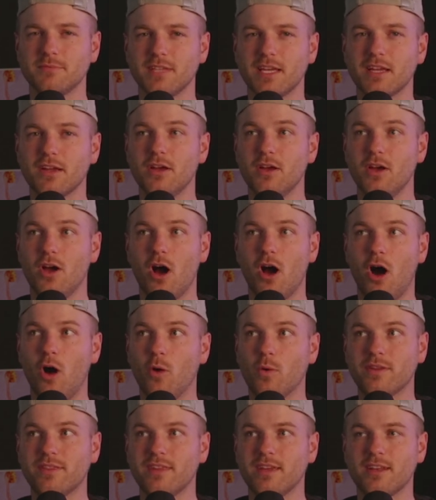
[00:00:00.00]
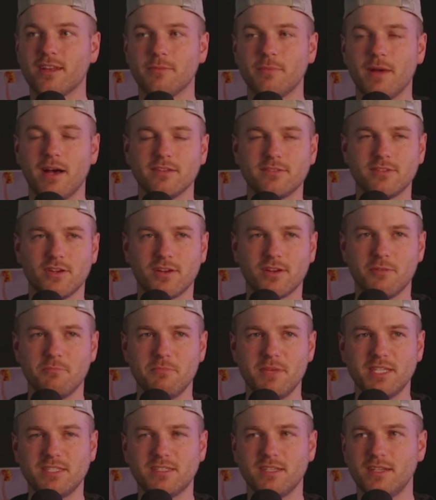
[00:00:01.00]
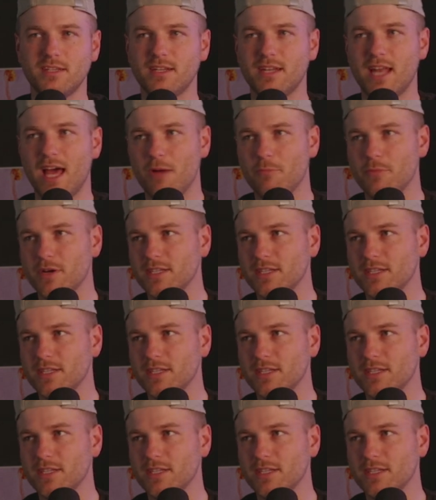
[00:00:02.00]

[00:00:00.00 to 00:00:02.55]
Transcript: Like all we're thinking about is our commission and how